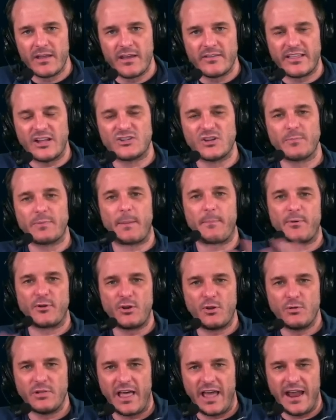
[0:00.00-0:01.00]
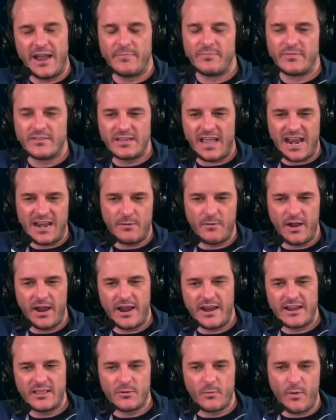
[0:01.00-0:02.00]
They jumped on Purdue late. Anyway,
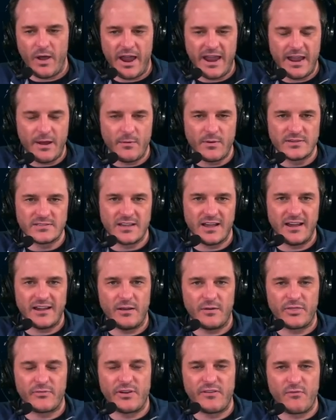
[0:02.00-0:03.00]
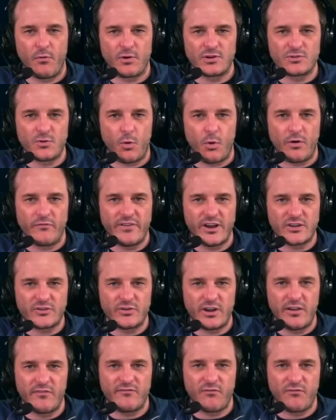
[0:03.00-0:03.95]
either way, it was a 3-4 score victory.